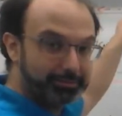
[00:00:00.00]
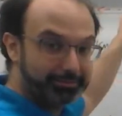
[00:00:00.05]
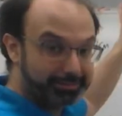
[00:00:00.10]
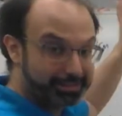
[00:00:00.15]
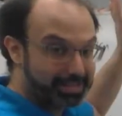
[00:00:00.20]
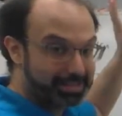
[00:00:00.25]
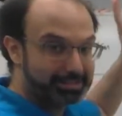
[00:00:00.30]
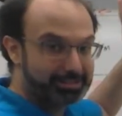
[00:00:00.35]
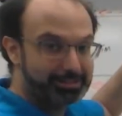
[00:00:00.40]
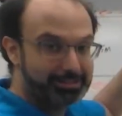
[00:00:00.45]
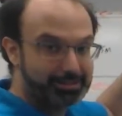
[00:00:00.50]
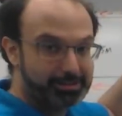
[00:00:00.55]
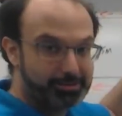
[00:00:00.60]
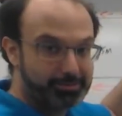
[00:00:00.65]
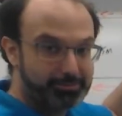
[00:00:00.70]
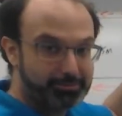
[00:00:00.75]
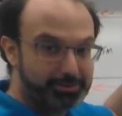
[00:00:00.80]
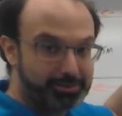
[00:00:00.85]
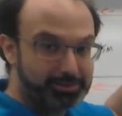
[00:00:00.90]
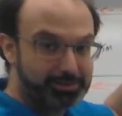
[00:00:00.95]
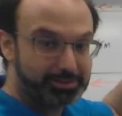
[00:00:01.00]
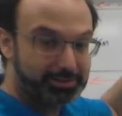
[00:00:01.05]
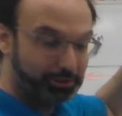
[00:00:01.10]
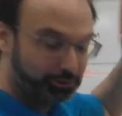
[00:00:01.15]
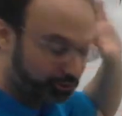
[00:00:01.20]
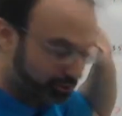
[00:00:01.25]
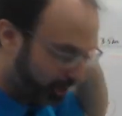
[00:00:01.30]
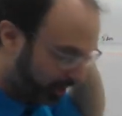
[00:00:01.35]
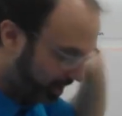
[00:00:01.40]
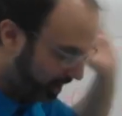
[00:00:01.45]
That's the difference. They're
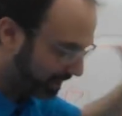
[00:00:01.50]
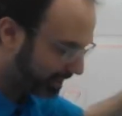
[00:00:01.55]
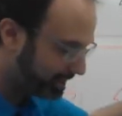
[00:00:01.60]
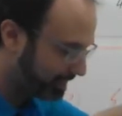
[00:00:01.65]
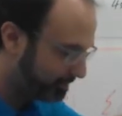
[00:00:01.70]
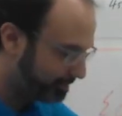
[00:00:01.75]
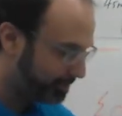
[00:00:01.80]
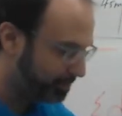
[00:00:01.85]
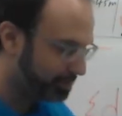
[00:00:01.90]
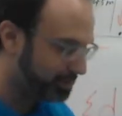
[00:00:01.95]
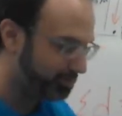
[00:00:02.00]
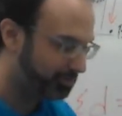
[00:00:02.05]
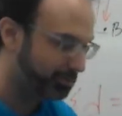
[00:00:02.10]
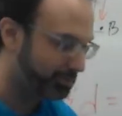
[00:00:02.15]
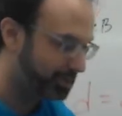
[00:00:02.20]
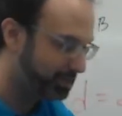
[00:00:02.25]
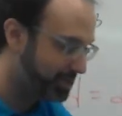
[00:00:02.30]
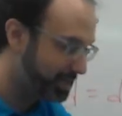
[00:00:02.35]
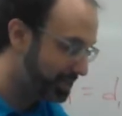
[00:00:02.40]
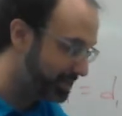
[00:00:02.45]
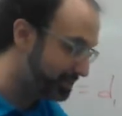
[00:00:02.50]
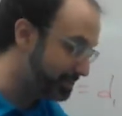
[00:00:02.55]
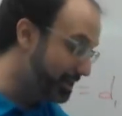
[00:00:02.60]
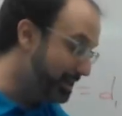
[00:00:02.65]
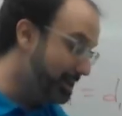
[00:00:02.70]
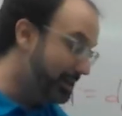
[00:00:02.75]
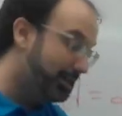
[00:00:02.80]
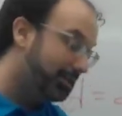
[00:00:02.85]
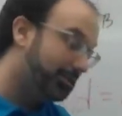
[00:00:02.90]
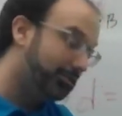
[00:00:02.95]
talking about different things.
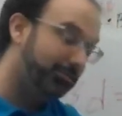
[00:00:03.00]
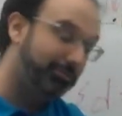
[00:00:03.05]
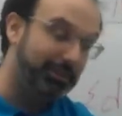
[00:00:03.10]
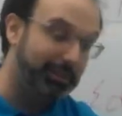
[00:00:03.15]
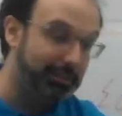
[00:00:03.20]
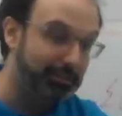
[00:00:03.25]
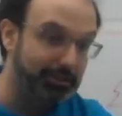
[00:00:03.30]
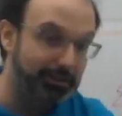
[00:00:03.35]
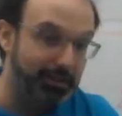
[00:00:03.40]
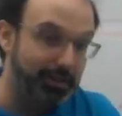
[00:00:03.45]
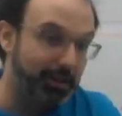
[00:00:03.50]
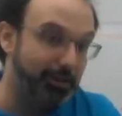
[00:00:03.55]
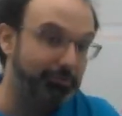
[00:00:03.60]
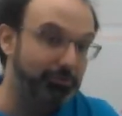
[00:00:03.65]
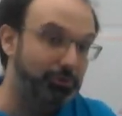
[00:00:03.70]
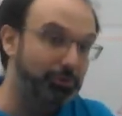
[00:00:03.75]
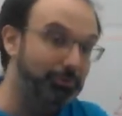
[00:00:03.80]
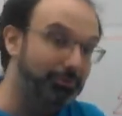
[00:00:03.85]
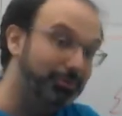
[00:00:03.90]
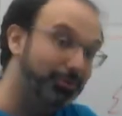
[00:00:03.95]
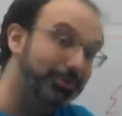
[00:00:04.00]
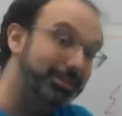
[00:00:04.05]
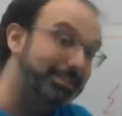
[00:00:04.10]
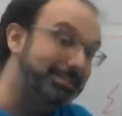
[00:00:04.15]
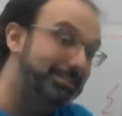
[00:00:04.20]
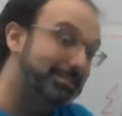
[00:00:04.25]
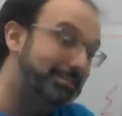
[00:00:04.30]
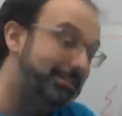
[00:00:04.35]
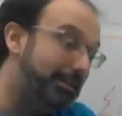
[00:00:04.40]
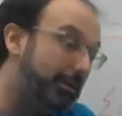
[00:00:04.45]
The fact that they have two very
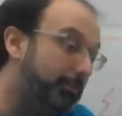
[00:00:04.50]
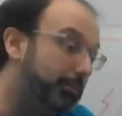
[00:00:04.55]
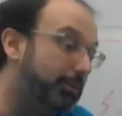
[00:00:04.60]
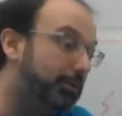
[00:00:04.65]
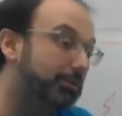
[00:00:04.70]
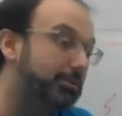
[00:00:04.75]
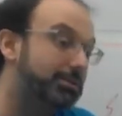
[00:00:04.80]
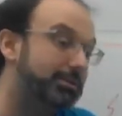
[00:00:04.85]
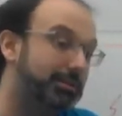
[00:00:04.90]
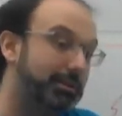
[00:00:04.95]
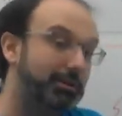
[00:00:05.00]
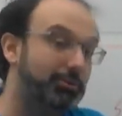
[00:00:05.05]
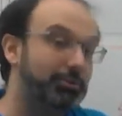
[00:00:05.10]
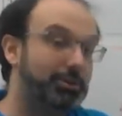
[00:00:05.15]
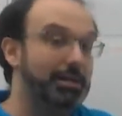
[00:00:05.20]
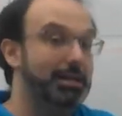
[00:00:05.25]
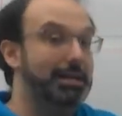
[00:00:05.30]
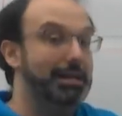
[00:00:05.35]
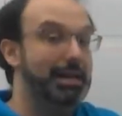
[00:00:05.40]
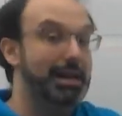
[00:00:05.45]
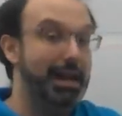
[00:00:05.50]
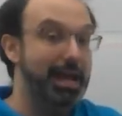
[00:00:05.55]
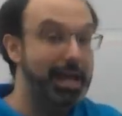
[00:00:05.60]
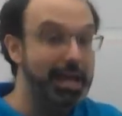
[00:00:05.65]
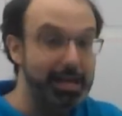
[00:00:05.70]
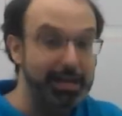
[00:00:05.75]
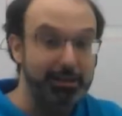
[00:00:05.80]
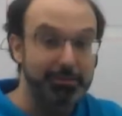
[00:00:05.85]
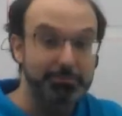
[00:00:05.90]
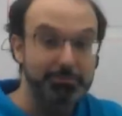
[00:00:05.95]
similar sounding
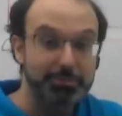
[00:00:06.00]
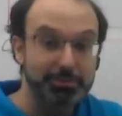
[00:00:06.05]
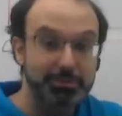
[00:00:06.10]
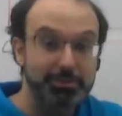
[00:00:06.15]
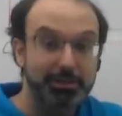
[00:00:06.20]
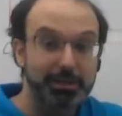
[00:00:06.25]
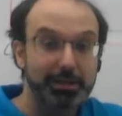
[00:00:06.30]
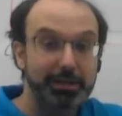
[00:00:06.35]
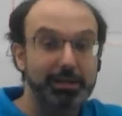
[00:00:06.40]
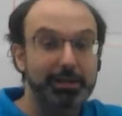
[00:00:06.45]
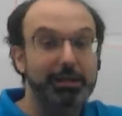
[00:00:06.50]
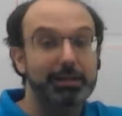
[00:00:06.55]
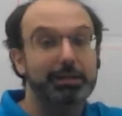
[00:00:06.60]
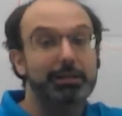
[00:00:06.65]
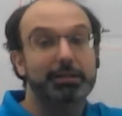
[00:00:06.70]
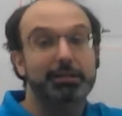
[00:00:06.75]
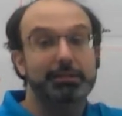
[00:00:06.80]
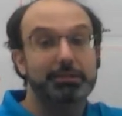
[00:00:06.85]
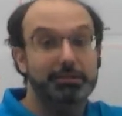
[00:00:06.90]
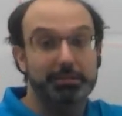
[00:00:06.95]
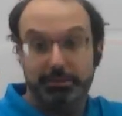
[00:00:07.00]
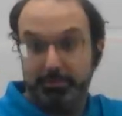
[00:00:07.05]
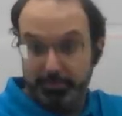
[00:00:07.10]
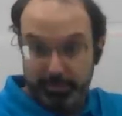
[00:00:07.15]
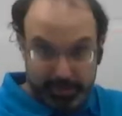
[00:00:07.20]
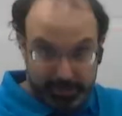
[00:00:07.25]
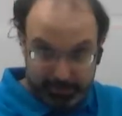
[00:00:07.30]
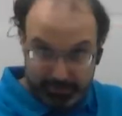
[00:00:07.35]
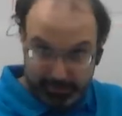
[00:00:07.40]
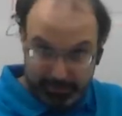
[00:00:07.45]
names just
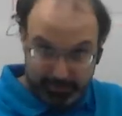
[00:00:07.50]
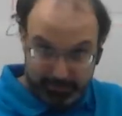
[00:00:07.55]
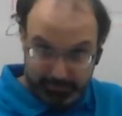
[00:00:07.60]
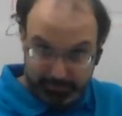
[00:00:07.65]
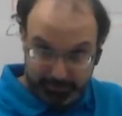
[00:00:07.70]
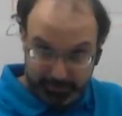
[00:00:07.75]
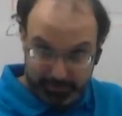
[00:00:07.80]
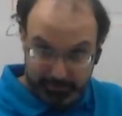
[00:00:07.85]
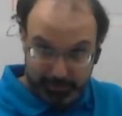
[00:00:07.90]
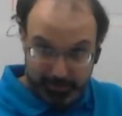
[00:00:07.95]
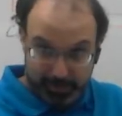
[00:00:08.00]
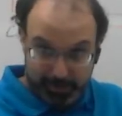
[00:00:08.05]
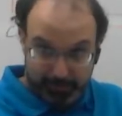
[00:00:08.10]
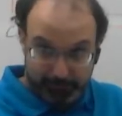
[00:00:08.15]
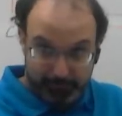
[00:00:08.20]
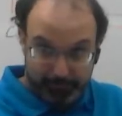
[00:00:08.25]
makes it confusing.